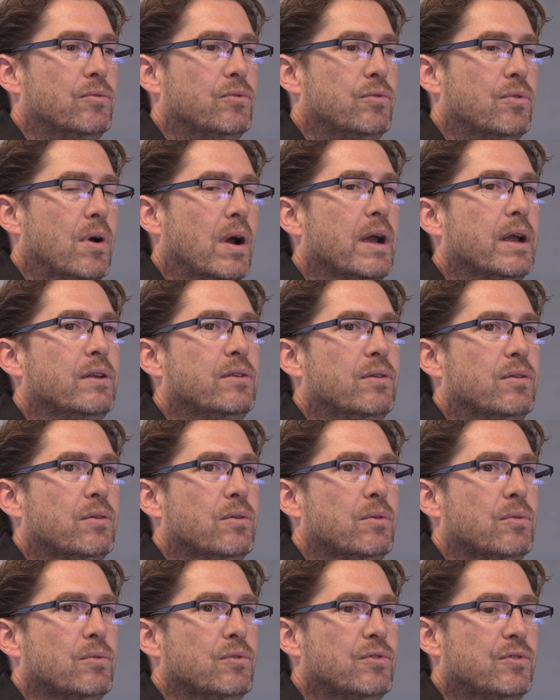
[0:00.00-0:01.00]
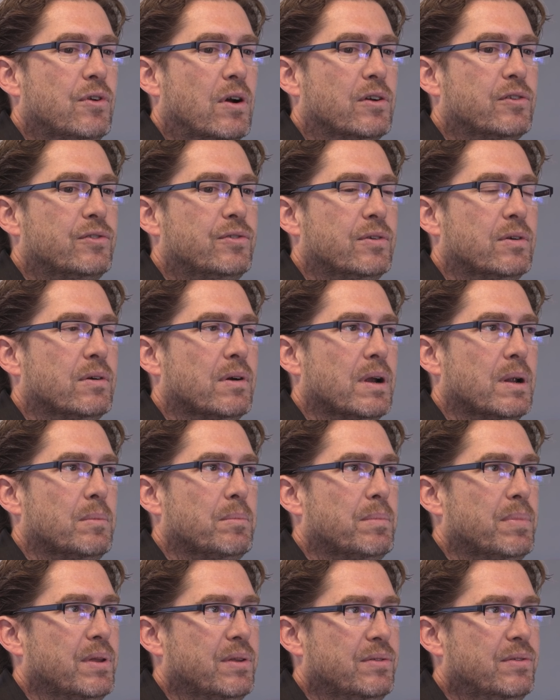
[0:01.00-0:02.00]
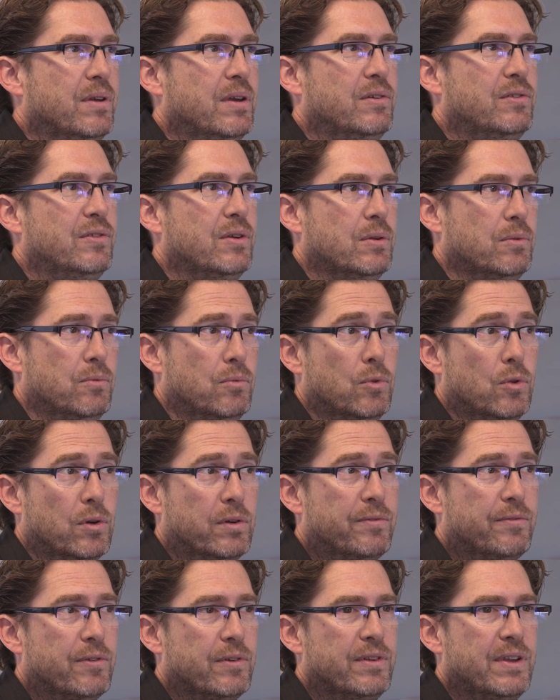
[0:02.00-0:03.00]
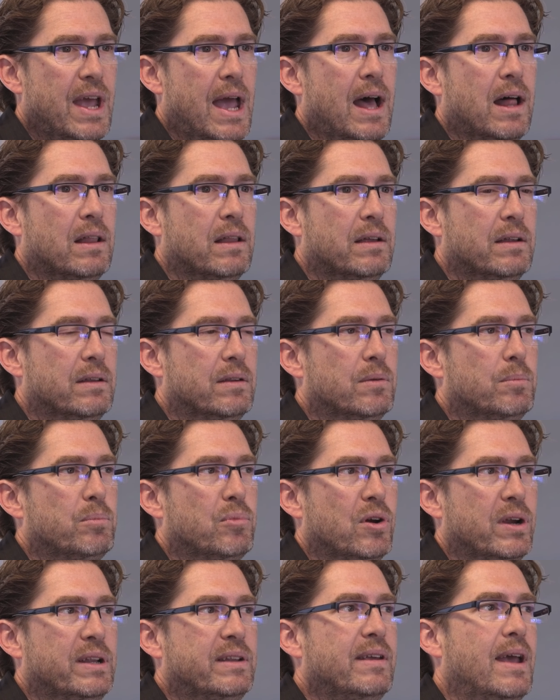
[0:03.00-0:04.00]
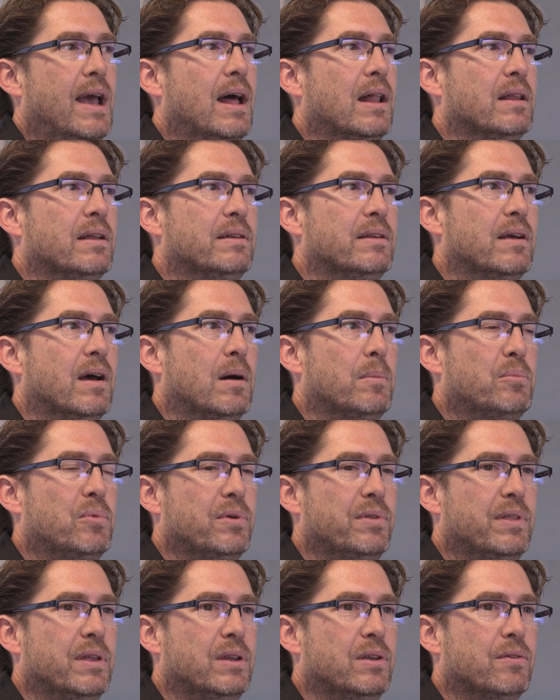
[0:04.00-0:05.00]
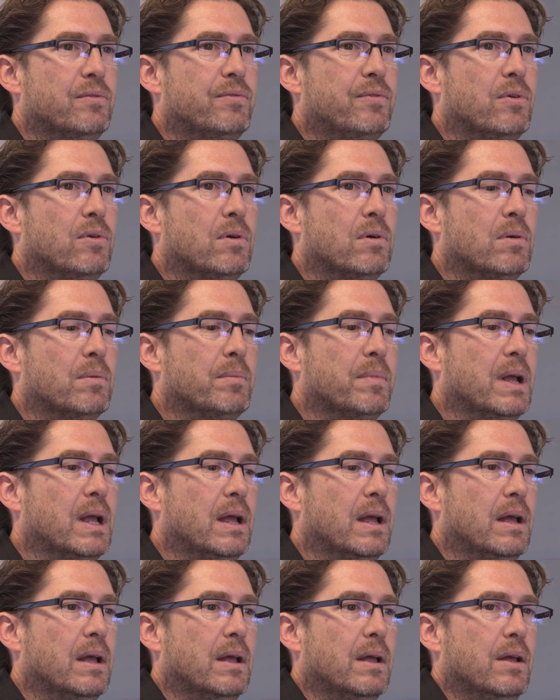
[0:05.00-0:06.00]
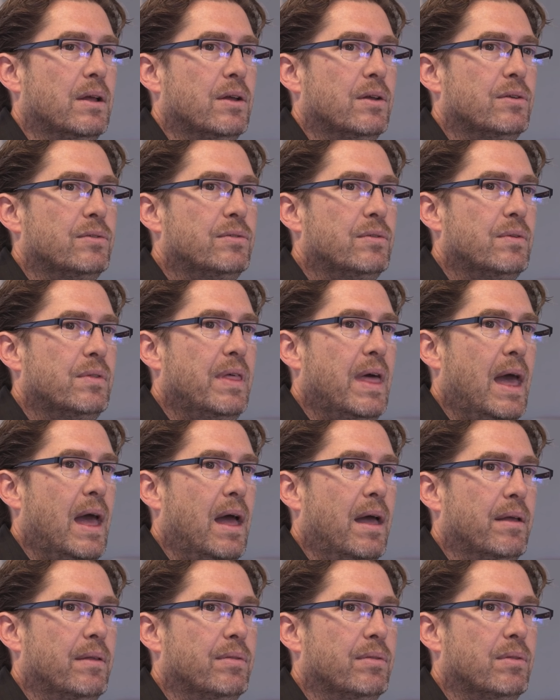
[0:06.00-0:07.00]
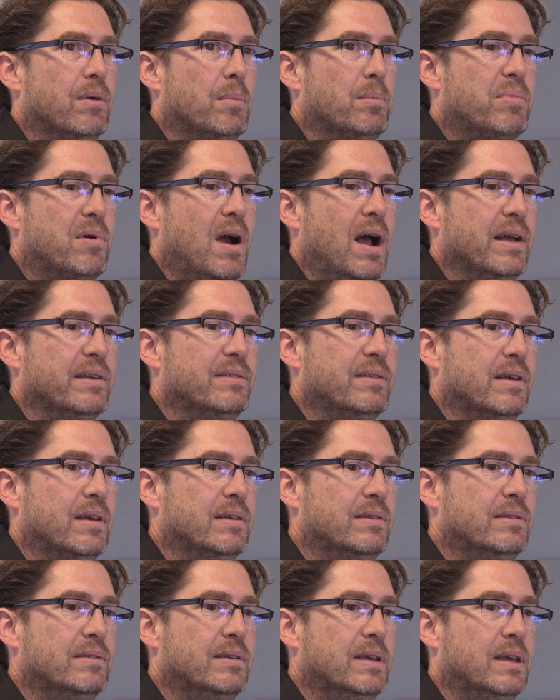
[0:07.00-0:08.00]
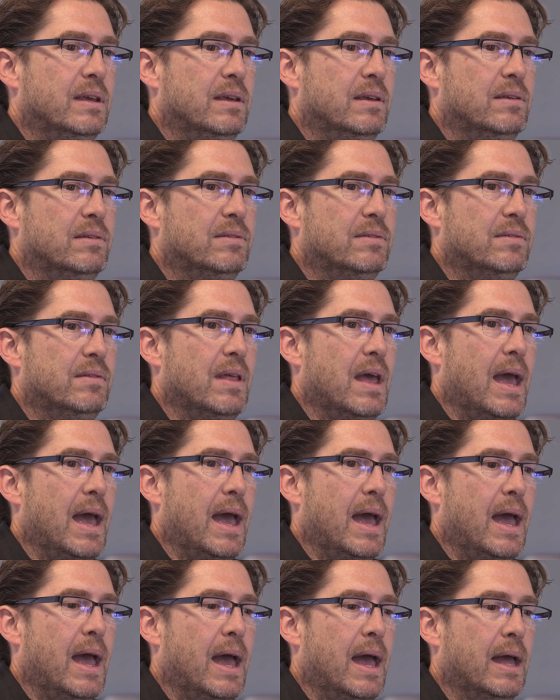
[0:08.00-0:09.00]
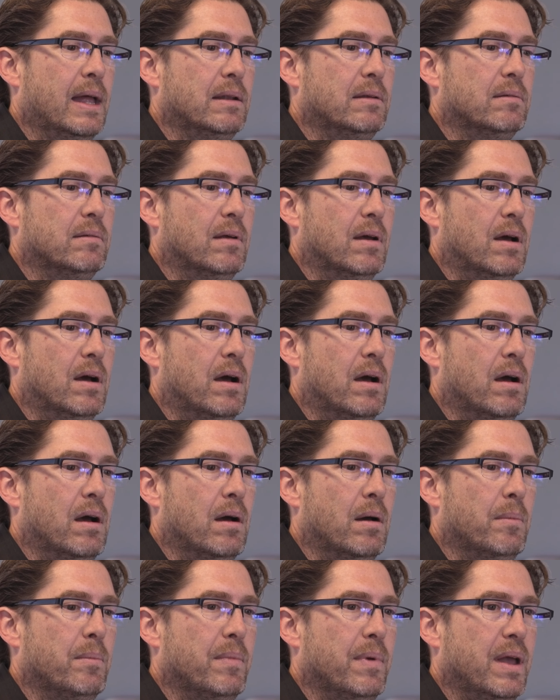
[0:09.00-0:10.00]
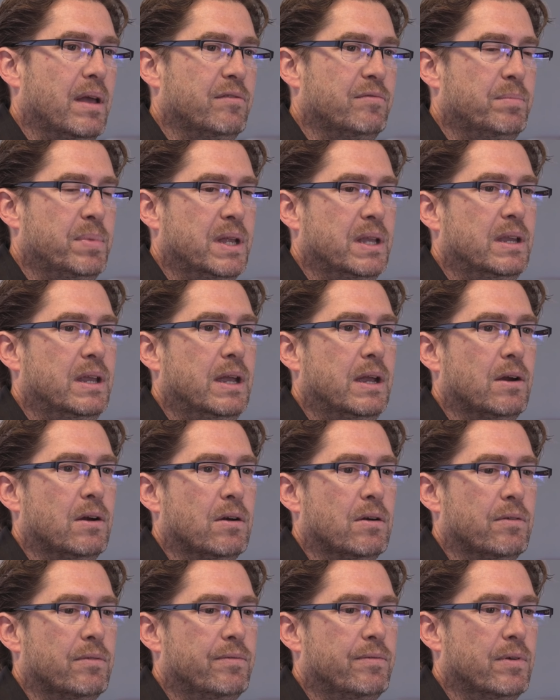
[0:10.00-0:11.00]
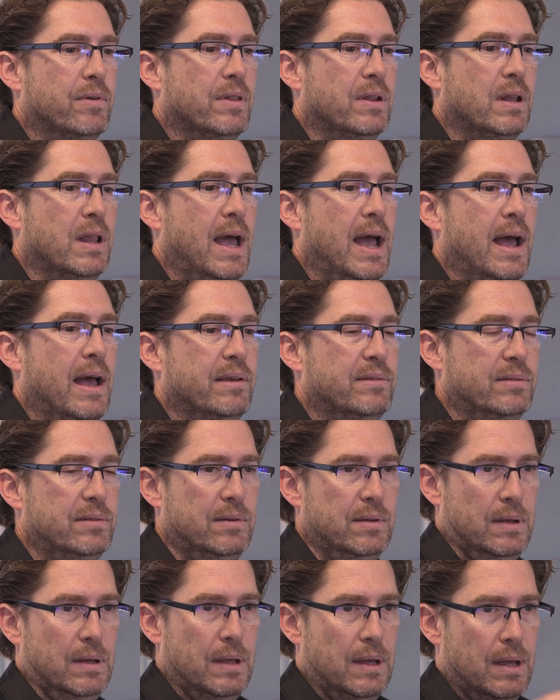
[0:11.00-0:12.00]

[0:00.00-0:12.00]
trying to structure and position, look for talent, bring talent up within the firm so that the processes that um, have been here for the last